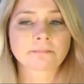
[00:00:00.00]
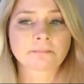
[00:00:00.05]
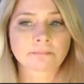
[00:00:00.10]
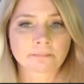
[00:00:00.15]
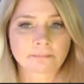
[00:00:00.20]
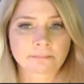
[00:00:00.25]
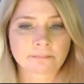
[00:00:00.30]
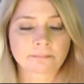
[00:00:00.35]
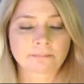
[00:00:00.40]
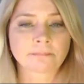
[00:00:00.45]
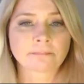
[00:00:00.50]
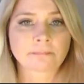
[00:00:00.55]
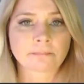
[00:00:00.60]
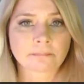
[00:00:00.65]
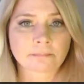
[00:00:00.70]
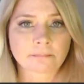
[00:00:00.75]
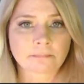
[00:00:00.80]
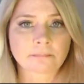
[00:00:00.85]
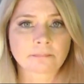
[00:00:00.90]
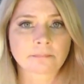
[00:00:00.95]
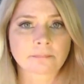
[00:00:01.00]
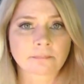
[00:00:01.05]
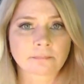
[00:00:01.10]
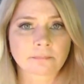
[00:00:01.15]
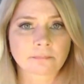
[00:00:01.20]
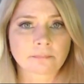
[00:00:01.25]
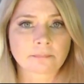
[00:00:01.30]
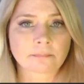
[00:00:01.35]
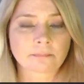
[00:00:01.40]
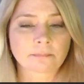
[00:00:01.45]

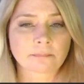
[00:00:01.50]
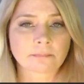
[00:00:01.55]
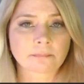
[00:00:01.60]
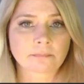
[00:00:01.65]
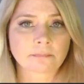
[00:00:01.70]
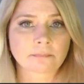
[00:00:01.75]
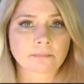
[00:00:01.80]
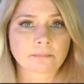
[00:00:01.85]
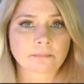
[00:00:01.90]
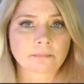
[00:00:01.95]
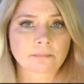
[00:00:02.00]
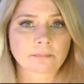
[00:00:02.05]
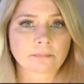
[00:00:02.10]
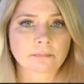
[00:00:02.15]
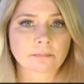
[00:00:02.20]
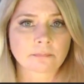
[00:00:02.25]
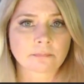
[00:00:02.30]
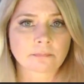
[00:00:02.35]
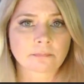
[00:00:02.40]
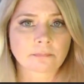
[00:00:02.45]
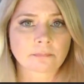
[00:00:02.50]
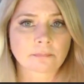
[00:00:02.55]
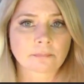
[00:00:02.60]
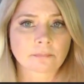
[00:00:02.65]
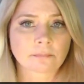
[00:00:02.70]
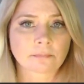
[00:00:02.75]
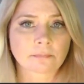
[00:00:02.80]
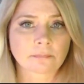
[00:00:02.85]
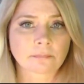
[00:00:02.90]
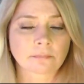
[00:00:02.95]

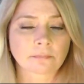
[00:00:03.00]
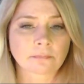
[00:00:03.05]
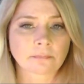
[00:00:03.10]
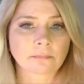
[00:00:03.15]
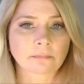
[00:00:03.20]
[no speech]